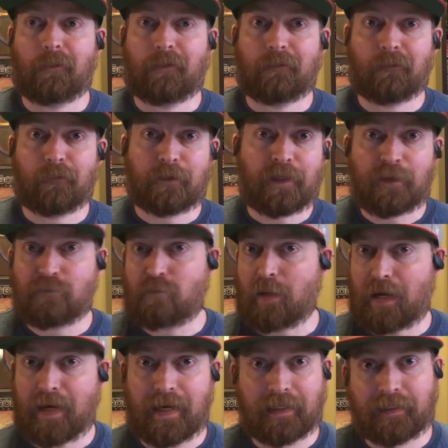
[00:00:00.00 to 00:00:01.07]
looking
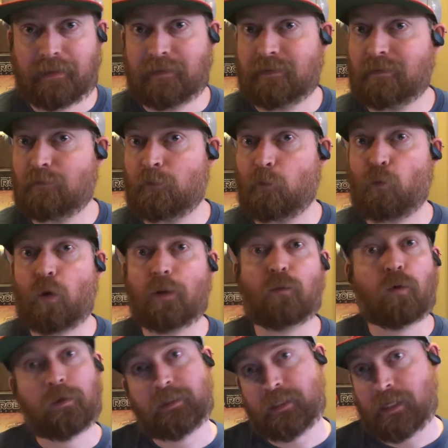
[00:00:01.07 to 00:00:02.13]
back, but what
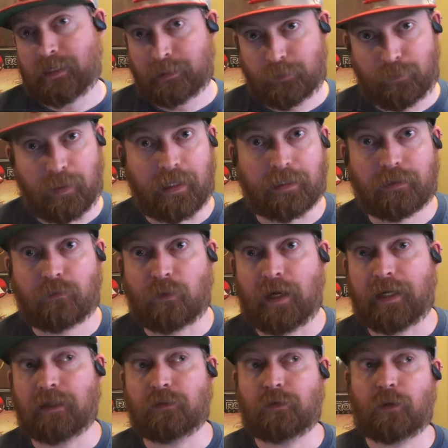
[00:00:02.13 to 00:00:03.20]
more did I expect,
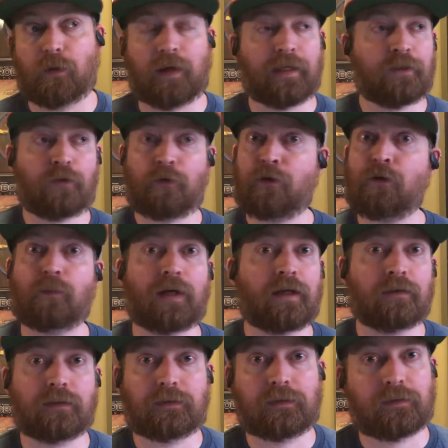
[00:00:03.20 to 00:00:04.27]
right? So Antonio
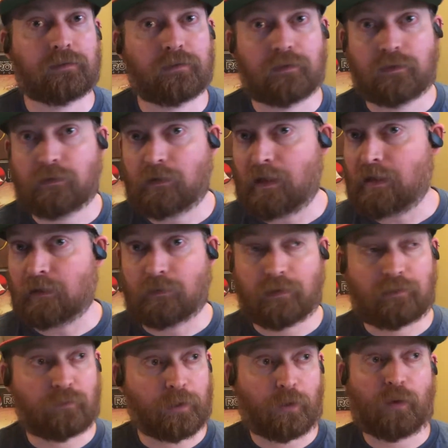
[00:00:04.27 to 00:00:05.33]
Brown doesn't
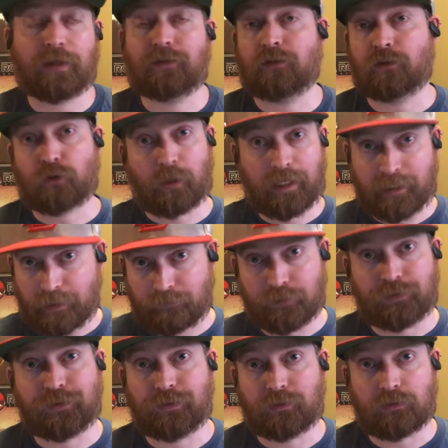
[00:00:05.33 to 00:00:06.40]
request a trade every
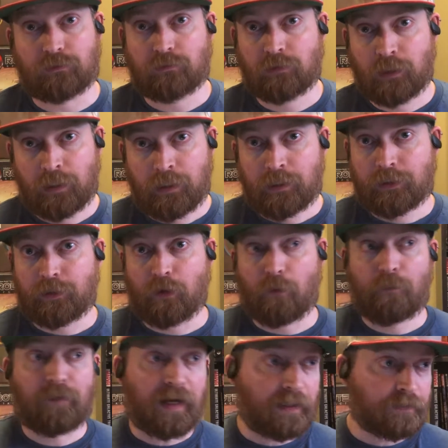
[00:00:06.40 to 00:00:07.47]
season.
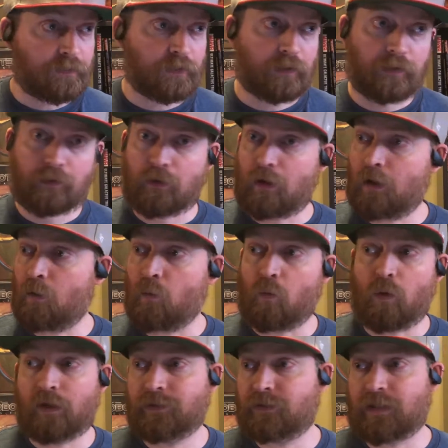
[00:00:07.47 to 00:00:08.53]
That's a
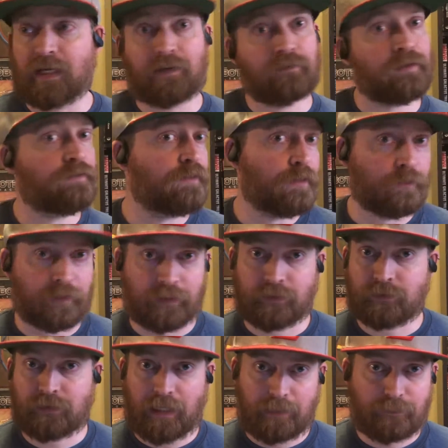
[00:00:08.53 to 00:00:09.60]
once every few
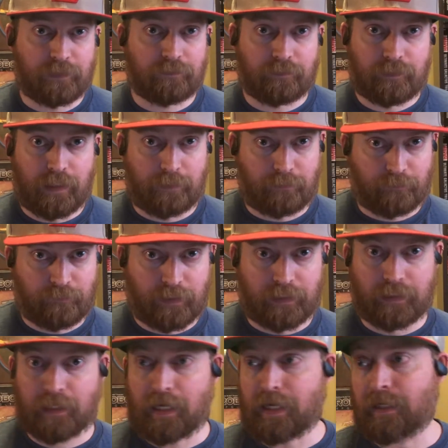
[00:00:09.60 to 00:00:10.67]
years type of
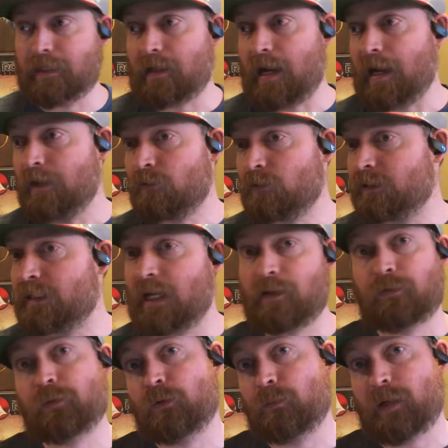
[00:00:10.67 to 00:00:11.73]
thing. And I only
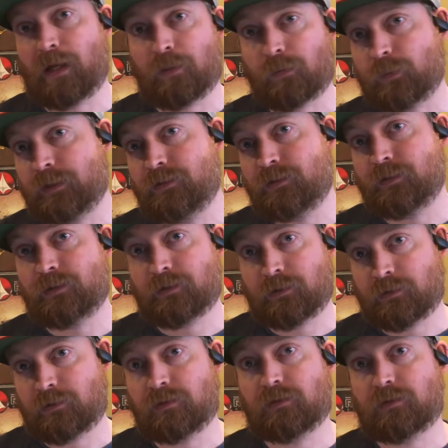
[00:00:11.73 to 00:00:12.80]
got through about 3
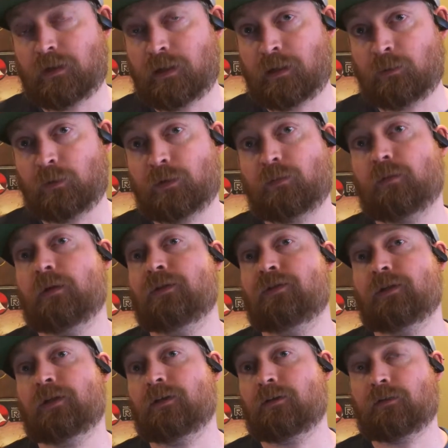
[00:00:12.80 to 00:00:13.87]
seasons with a
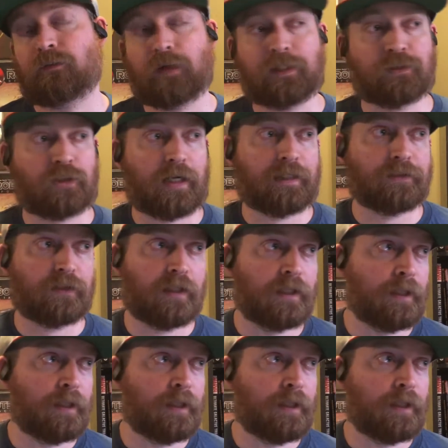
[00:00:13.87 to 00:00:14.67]
singular franchise.